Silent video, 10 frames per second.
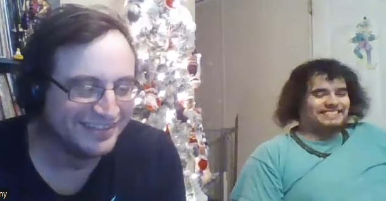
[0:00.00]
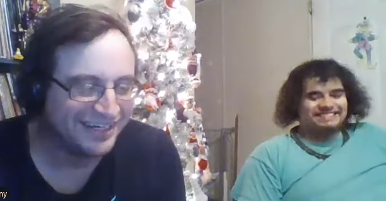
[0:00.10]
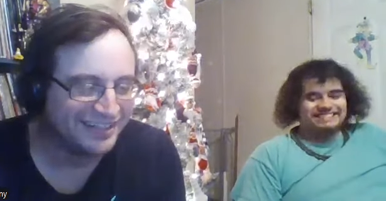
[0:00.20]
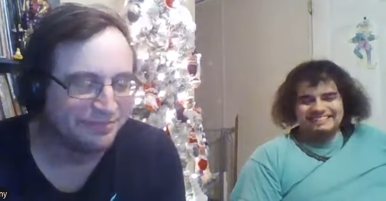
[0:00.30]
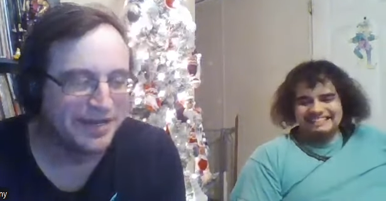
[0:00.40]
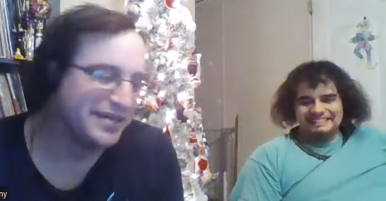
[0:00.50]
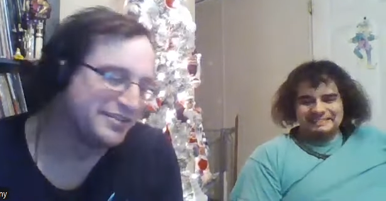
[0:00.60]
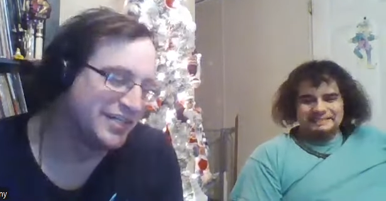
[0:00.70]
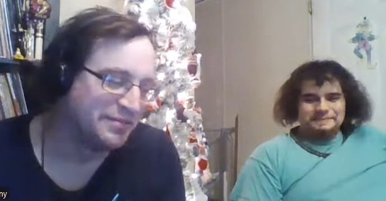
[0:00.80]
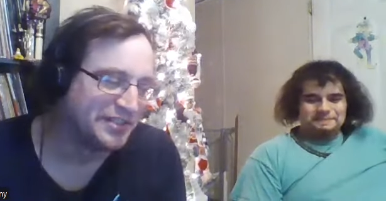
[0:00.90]
Speaker 1: All the
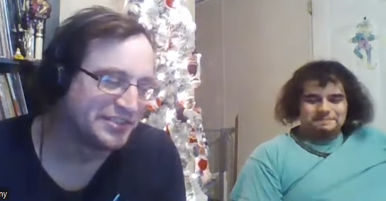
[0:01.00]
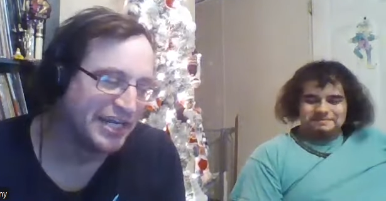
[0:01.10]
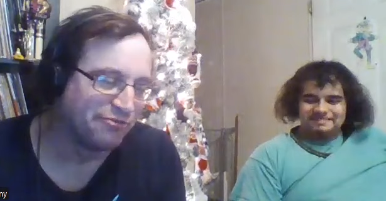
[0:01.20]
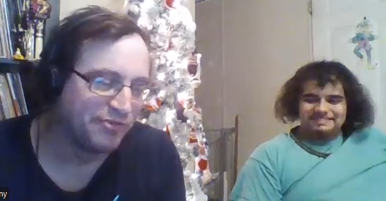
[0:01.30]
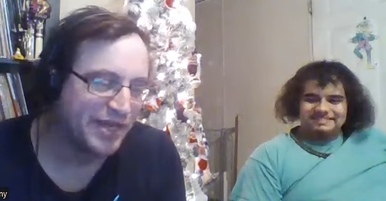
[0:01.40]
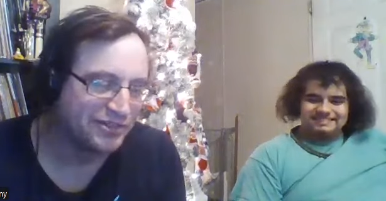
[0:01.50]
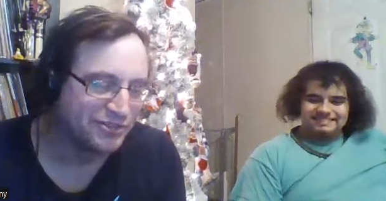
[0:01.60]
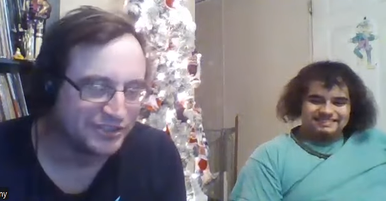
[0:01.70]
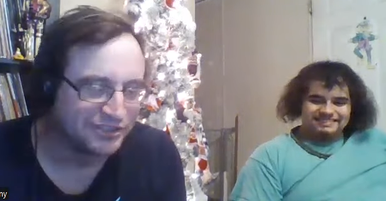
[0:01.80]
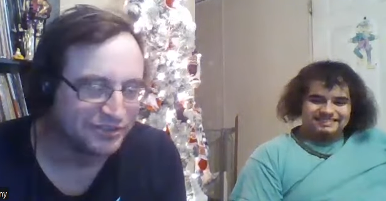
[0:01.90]
bad comments came from that
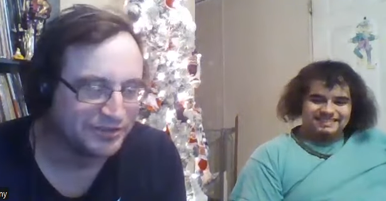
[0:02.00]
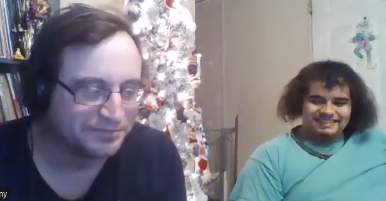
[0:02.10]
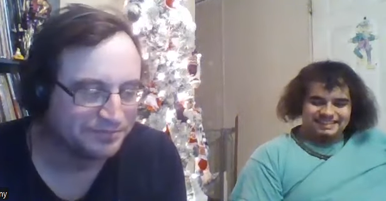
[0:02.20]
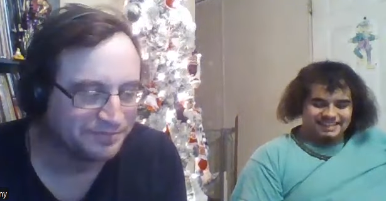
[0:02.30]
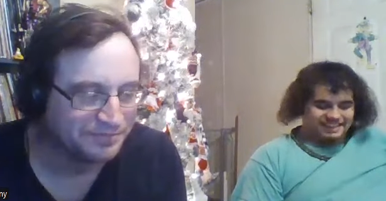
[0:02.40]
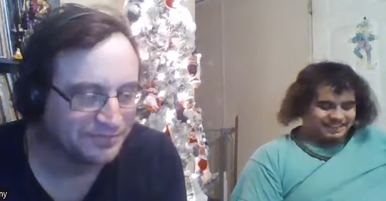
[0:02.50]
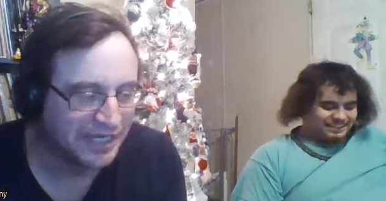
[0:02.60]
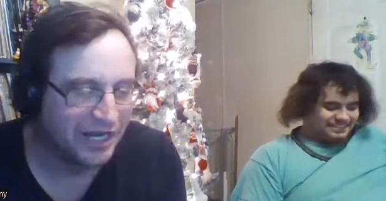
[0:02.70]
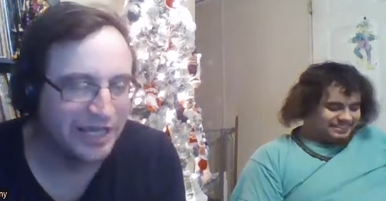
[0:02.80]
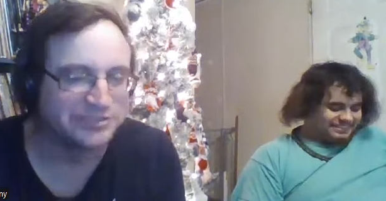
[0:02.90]
corner of the room. Yeah.
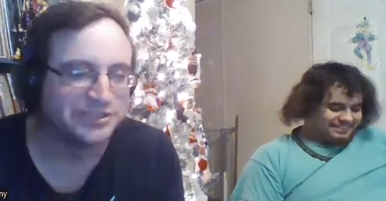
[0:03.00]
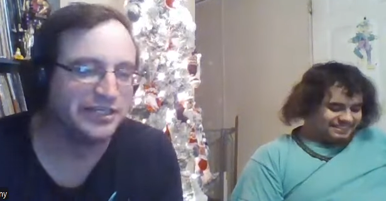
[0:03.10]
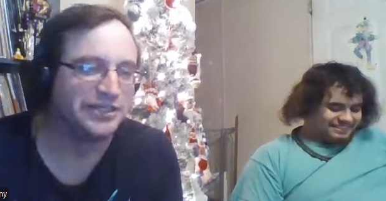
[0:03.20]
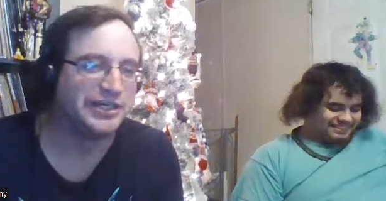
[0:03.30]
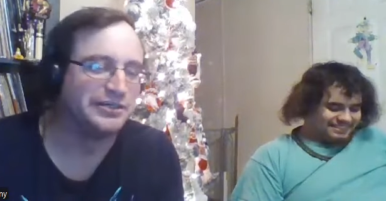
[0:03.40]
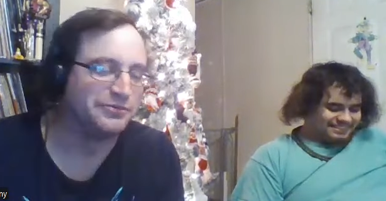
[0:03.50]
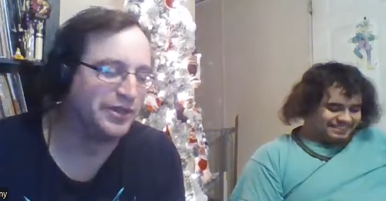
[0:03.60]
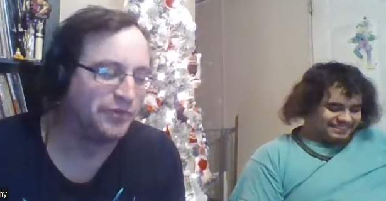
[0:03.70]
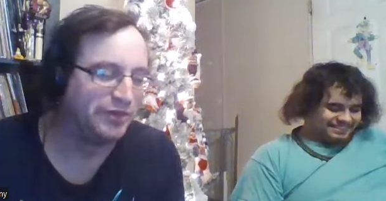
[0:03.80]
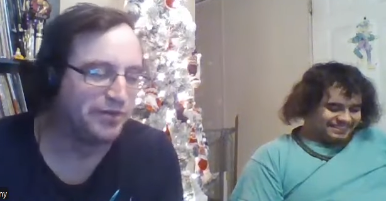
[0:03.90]
No, actually, uh,
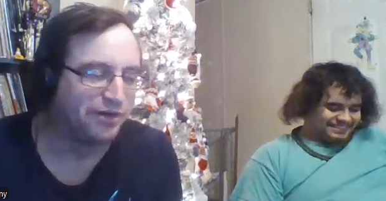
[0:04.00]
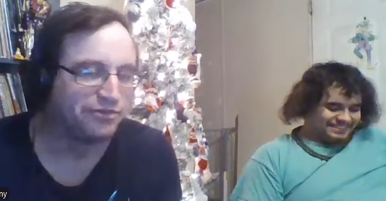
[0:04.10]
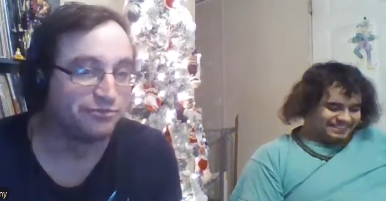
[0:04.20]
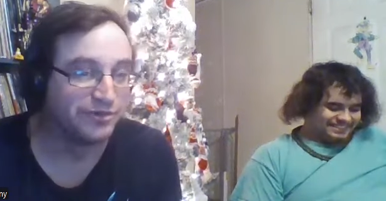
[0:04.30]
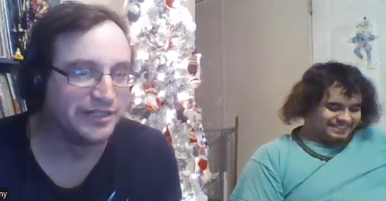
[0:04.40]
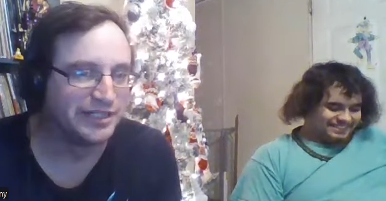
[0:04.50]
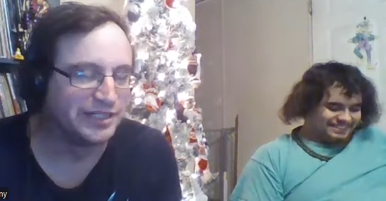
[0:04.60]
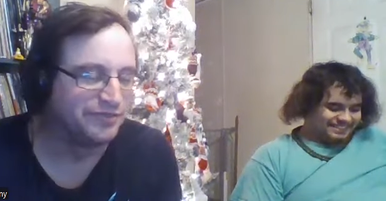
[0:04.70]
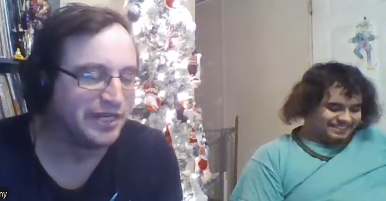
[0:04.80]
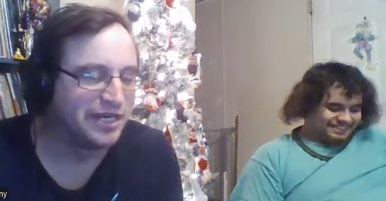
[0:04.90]
we we both really
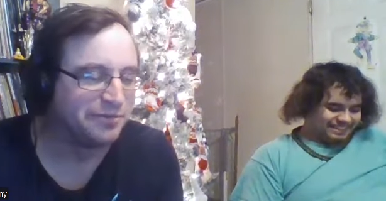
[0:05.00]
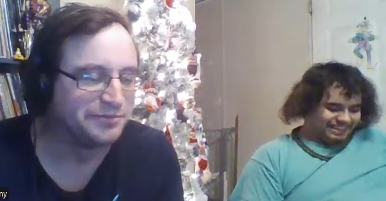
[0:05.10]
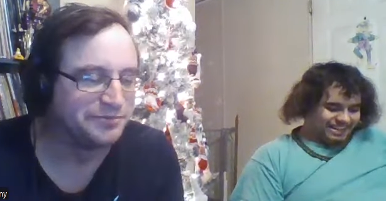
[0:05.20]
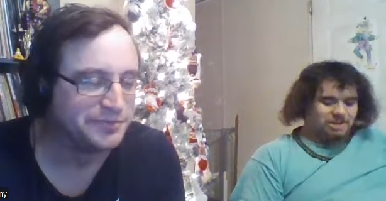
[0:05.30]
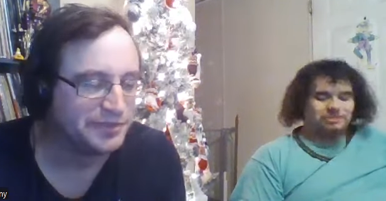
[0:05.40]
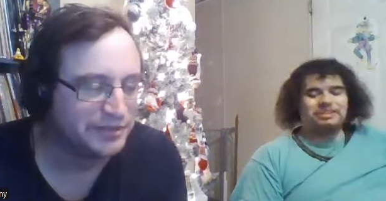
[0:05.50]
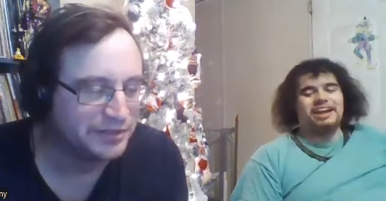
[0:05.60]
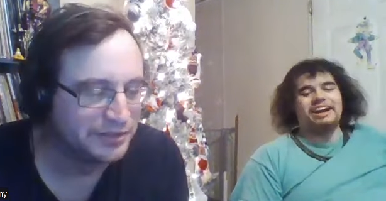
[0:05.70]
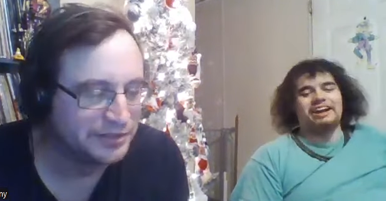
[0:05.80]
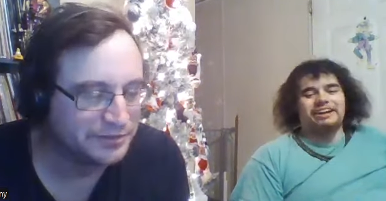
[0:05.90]
love the album.
Speaker 2: Oh,
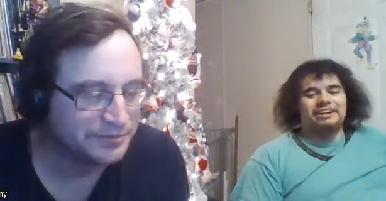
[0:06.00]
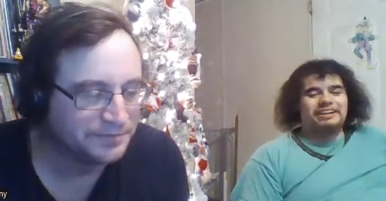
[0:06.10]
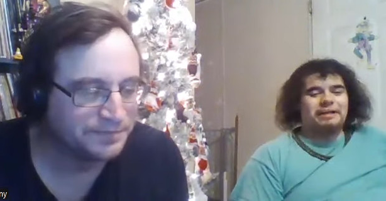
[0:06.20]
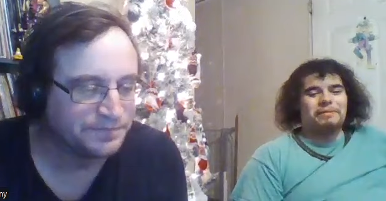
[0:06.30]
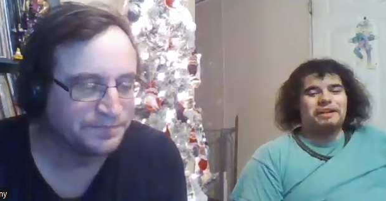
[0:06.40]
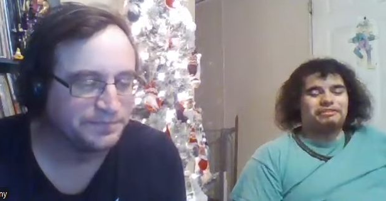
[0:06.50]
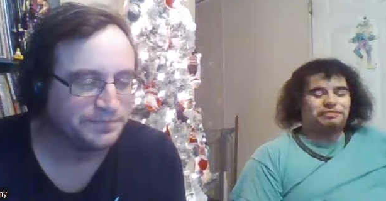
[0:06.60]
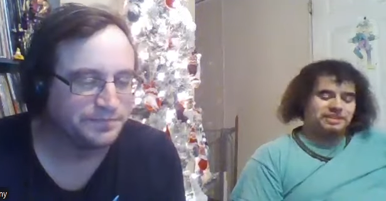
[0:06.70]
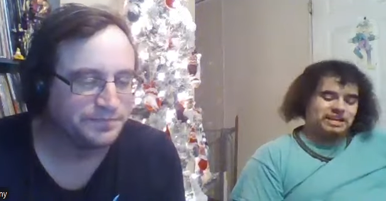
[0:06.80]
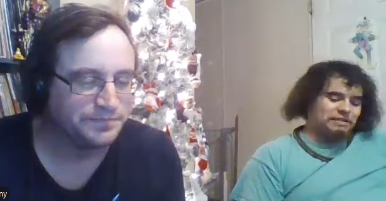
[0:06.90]
yeah, I mean, if
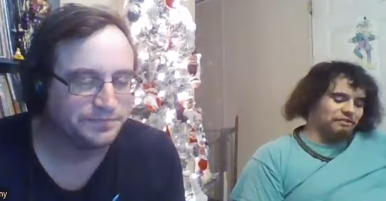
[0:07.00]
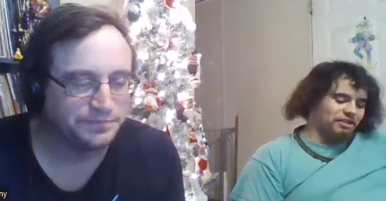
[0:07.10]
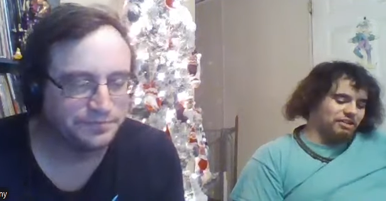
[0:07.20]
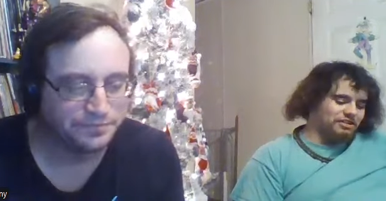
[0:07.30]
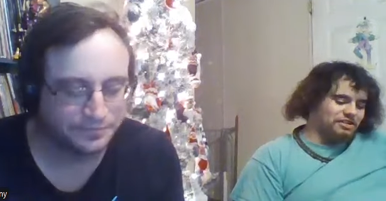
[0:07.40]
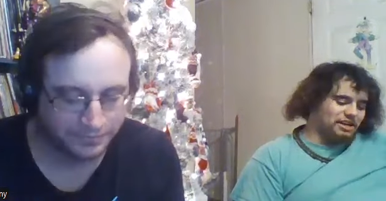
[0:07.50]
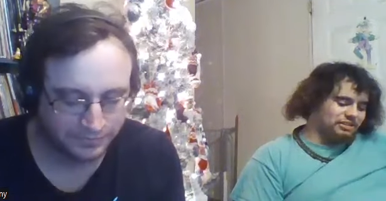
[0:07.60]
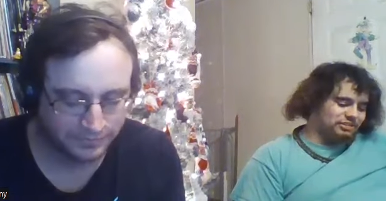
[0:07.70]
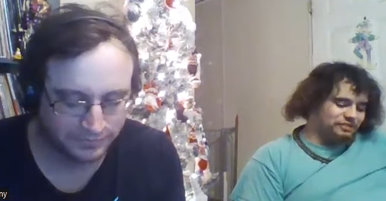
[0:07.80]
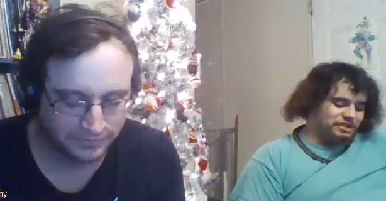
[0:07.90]
we gave Braun a
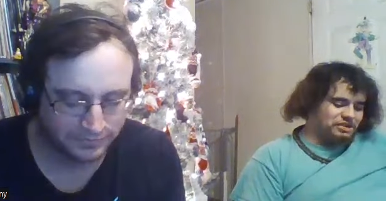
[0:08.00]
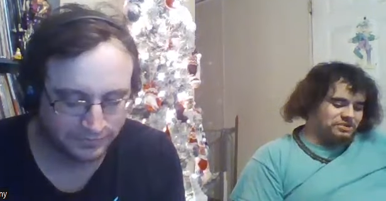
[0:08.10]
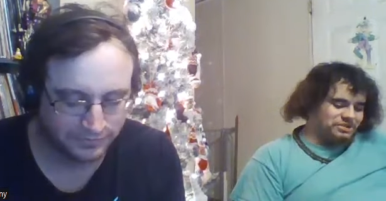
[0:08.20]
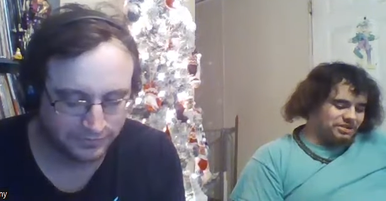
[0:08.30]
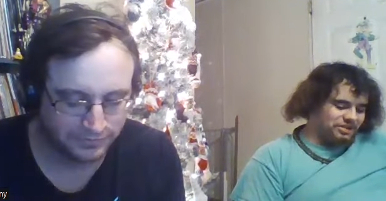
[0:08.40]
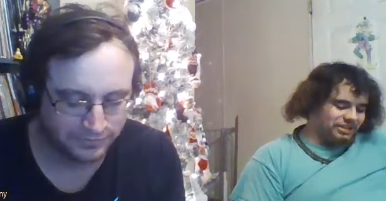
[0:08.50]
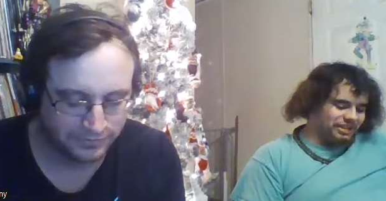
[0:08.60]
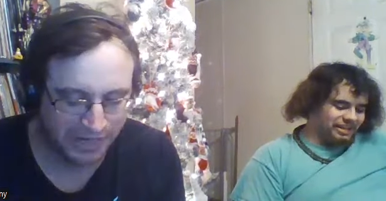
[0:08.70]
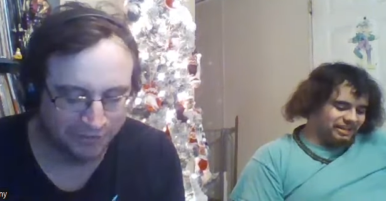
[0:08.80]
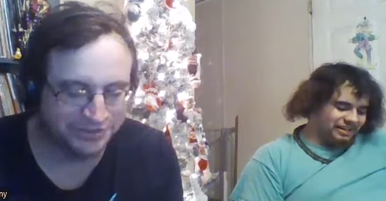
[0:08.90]
nice review, you know,
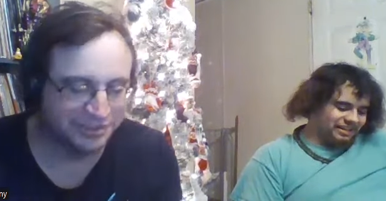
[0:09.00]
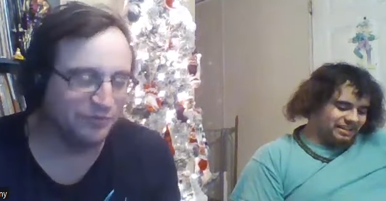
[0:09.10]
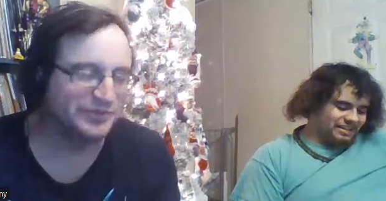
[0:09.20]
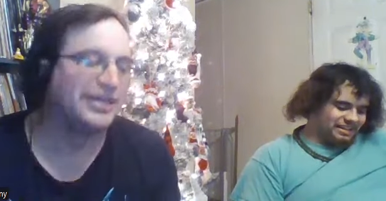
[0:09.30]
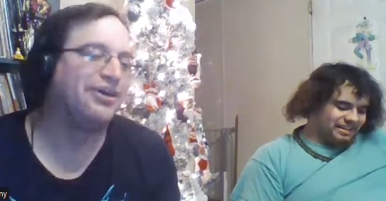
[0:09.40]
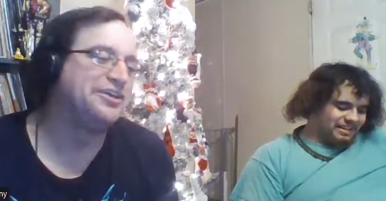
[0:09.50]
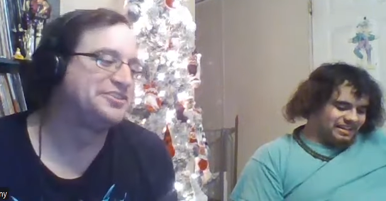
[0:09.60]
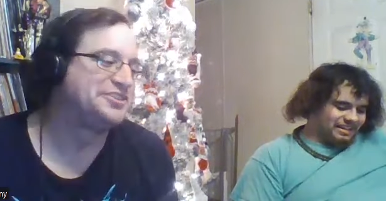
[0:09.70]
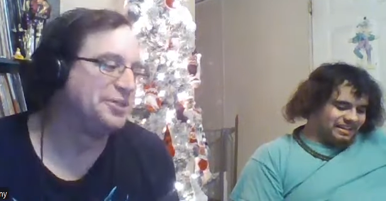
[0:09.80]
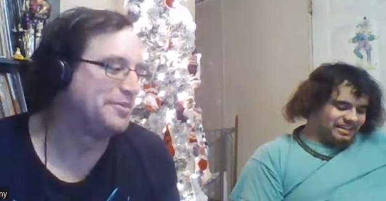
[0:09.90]
like it was
Speaker 1: the only
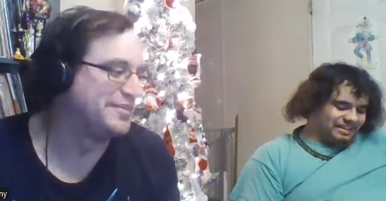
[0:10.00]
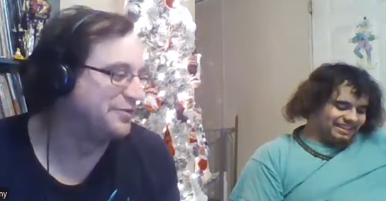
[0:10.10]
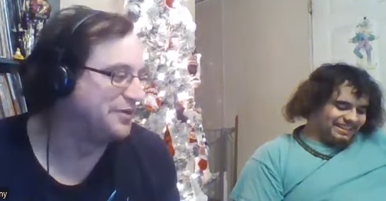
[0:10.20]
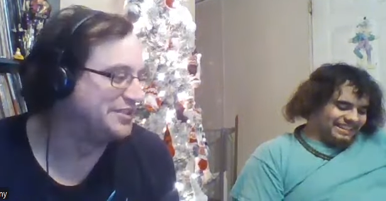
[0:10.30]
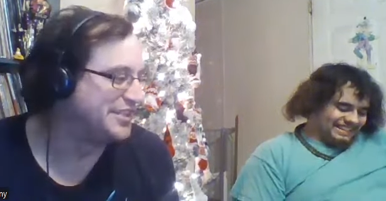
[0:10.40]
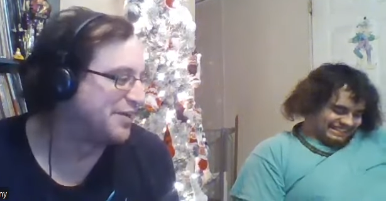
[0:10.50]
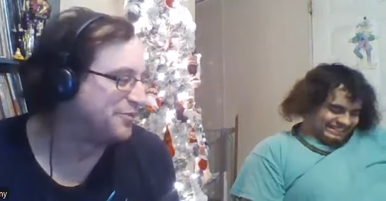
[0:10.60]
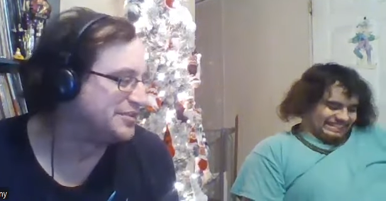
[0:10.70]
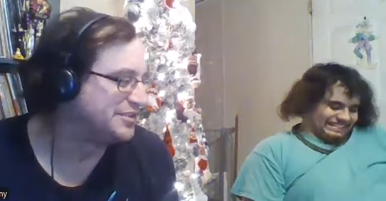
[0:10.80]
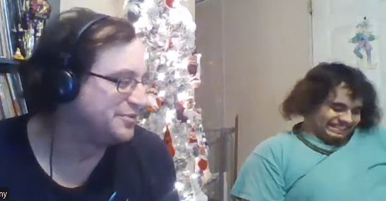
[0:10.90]
stupid thing we said
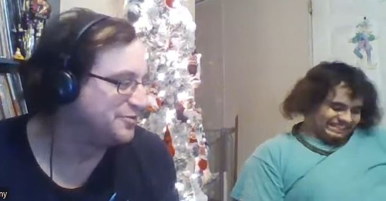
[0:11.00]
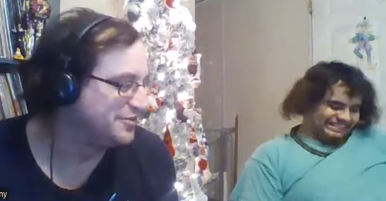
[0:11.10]
was